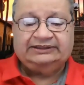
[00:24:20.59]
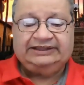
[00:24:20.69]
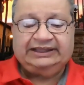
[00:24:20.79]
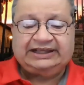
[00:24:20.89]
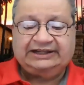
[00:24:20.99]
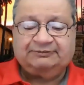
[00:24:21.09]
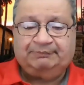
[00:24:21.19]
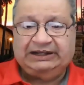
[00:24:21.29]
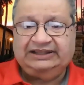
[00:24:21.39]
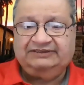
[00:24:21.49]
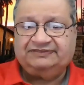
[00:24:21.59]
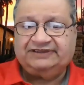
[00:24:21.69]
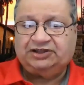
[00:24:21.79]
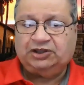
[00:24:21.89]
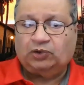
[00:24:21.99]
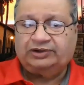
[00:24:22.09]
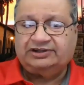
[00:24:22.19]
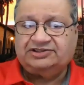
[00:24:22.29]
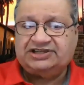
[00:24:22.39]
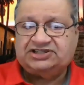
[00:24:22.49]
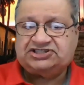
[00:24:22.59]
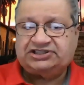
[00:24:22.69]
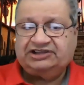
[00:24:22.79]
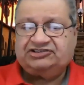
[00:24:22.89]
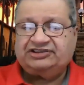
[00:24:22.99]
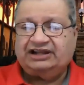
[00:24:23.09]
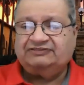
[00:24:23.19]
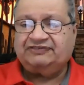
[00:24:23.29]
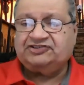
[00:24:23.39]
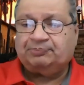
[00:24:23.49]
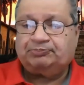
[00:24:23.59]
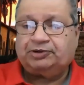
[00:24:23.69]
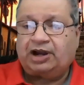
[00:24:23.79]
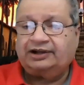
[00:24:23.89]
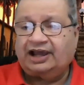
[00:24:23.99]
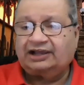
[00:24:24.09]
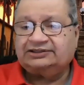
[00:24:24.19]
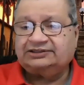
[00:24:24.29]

they kind of believe that the organization itself is a product.